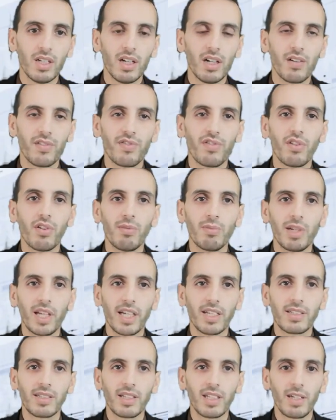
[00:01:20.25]
of
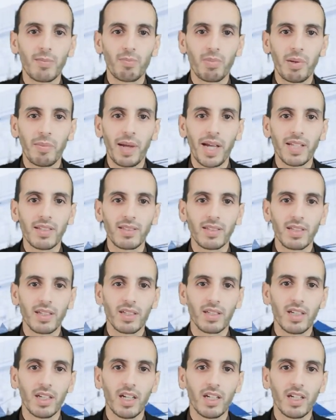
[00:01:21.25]
formulating, implementing,